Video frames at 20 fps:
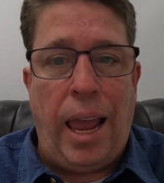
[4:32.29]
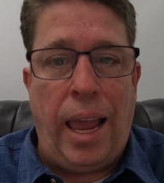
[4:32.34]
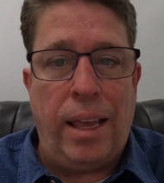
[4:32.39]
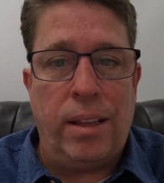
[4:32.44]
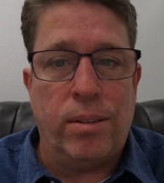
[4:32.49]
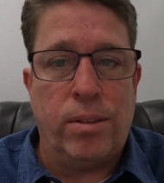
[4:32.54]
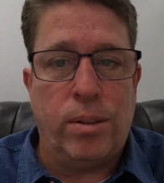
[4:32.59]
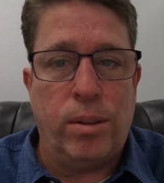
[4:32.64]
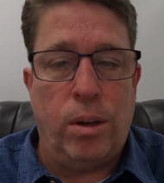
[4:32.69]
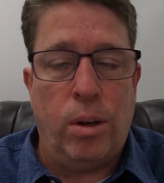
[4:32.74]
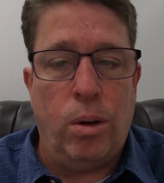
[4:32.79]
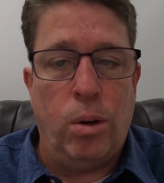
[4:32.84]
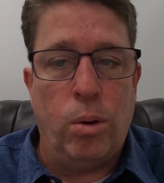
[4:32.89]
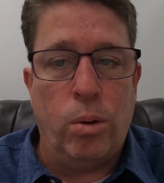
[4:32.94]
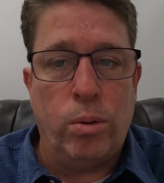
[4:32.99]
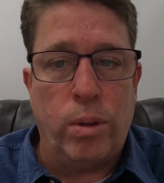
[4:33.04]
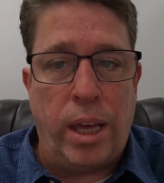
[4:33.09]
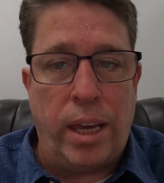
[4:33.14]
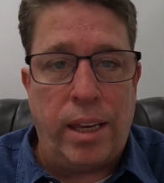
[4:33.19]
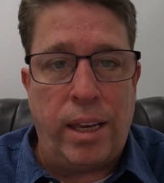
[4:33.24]
And
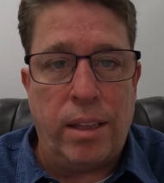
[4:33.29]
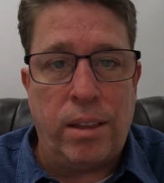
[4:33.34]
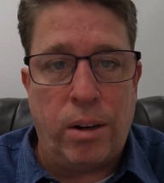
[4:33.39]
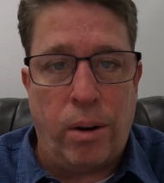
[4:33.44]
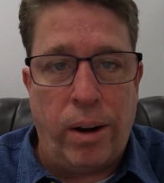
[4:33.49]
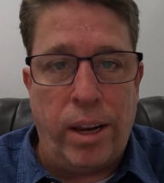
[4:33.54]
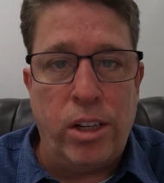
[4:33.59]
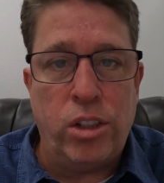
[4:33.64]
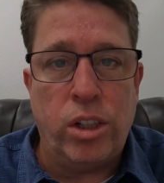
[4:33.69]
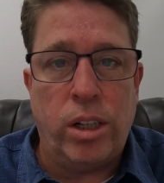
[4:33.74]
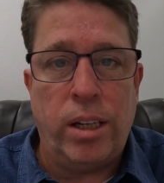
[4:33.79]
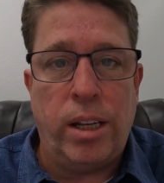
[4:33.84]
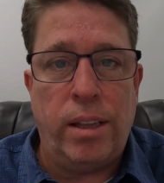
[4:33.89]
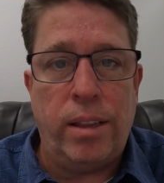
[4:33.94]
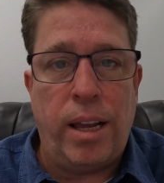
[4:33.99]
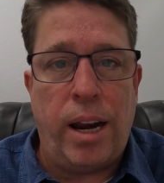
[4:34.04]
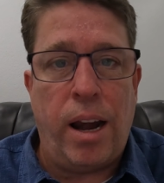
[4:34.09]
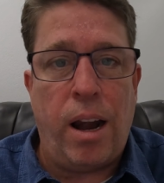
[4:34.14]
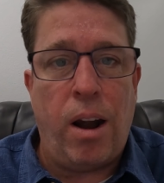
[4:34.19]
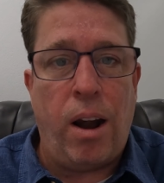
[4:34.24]
so they get their agent
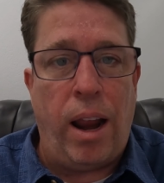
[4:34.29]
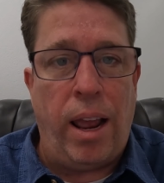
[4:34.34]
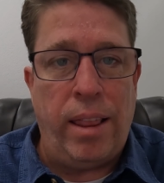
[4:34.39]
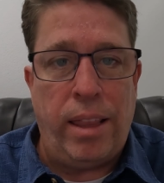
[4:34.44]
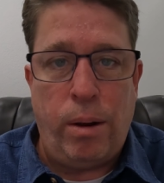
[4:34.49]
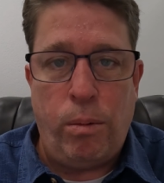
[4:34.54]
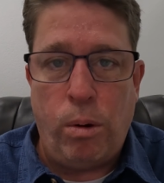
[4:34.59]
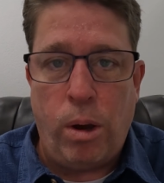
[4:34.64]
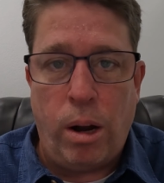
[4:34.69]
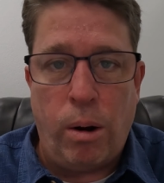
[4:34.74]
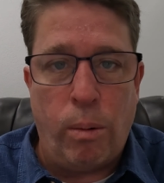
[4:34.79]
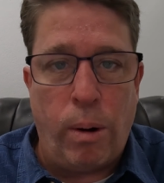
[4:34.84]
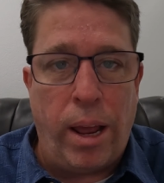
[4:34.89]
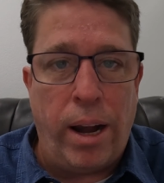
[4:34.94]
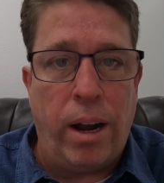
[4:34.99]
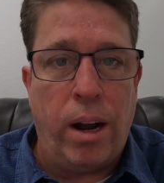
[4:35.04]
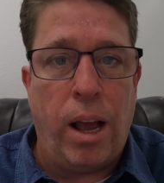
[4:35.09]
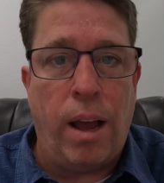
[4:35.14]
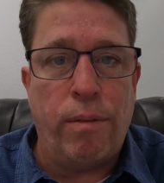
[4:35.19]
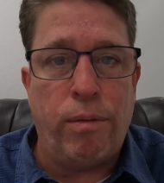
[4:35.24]
in there and they want to
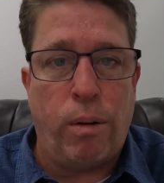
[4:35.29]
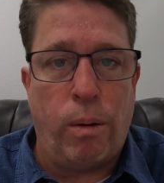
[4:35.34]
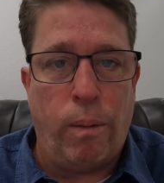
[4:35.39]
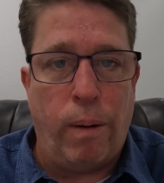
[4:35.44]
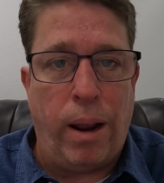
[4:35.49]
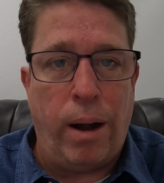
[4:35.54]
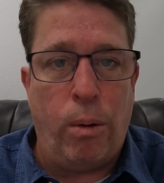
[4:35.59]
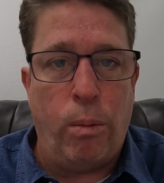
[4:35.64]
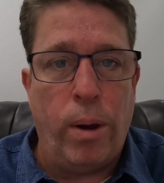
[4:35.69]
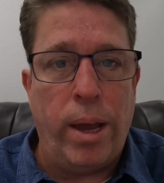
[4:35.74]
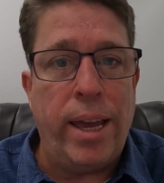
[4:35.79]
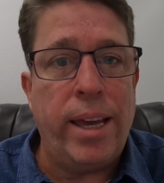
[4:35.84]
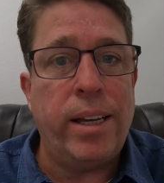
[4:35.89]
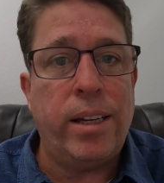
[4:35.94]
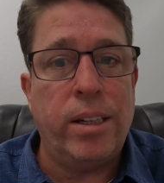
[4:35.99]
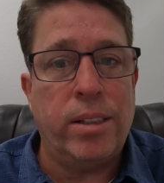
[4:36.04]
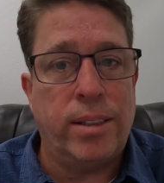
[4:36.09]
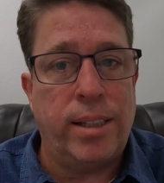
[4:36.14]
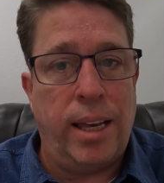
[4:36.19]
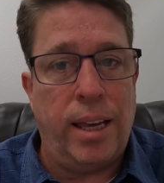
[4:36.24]
write an offer right away
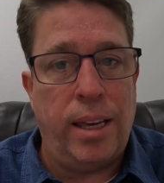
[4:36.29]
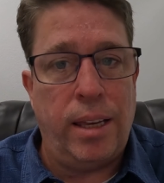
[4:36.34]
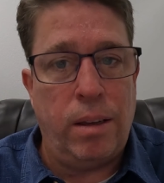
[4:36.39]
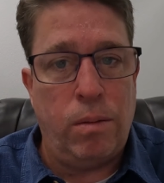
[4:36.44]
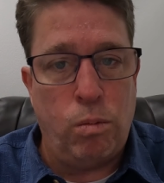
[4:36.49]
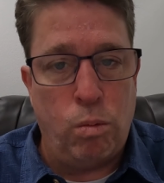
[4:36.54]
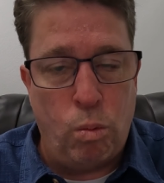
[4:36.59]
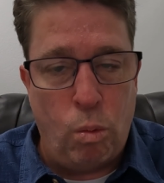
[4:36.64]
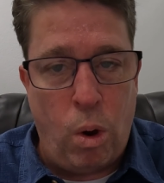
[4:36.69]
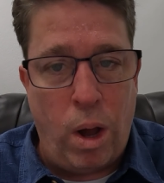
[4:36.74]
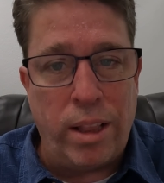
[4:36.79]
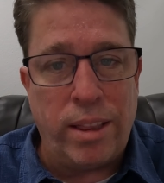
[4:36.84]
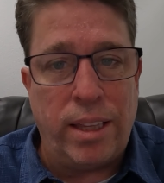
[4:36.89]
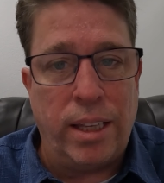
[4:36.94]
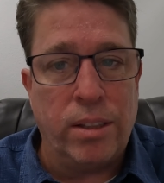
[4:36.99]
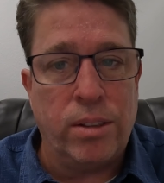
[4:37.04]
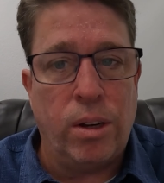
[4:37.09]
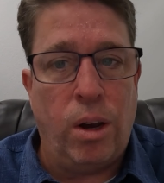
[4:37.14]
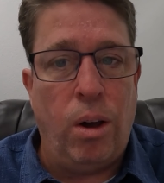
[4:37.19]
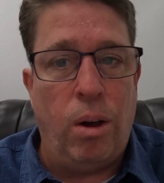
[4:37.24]
because they want
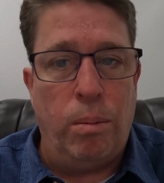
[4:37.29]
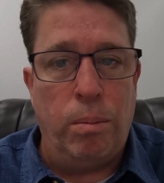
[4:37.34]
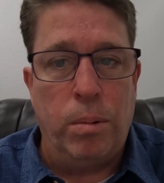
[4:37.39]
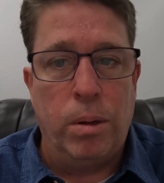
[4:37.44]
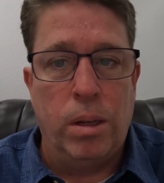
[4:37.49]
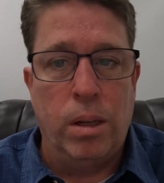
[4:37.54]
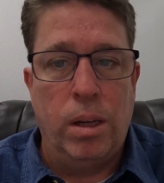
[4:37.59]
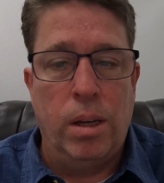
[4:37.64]
this home.